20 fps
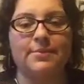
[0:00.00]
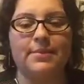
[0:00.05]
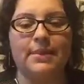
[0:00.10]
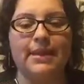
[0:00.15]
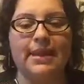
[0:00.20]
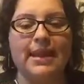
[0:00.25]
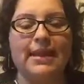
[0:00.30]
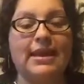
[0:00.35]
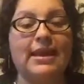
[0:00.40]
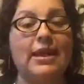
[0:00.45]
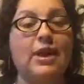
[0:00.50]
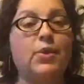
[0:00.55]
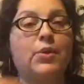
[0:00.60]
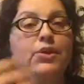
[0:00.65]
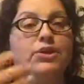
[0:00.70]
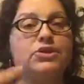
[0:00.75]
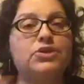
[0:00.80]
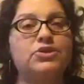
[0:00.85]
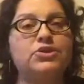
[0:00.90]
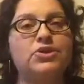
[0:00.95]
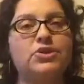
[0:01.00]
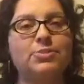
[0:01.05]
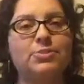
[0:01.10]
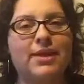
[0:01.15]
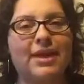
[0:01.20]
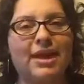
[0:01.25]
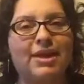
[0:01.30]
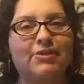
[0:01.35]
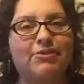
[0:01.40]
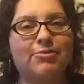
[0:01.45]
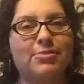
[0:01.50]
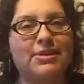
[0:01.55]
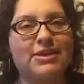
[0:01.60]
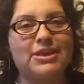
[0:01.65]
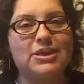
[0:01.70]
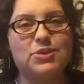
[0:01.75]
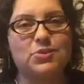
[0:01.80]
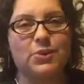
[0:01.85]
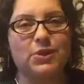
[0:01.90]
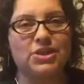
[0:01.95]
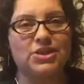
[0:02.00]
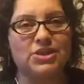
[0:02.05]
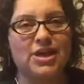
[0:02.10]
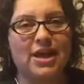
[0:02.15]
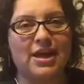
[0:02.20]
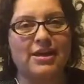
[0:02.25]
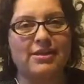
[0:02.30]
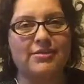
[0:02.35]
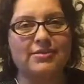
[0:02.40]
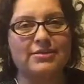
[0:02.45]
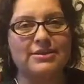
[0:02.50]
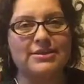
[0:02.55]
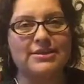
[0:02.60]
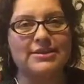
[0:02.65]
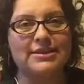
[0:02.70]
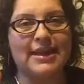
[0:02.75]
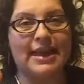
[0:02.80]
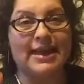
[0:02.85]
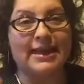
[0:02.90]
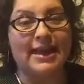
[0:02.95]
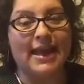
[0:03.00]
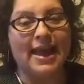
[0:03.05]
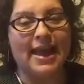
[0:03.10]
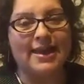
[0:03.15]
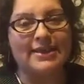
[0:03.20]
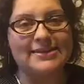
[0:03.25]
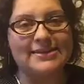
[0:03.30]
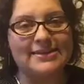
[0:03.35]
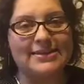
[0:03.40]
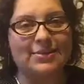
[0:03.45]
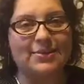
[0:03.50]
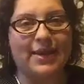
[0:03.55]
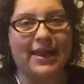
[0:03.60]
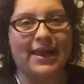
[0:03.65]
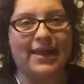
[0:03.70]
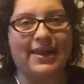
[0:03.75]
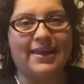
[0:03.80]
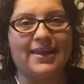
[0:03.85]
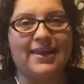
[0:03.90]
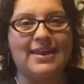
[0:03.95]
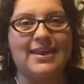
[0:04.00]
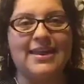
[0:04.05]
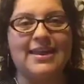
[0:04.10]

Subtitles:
Again, any questions you may have, please reach out and ask, okay?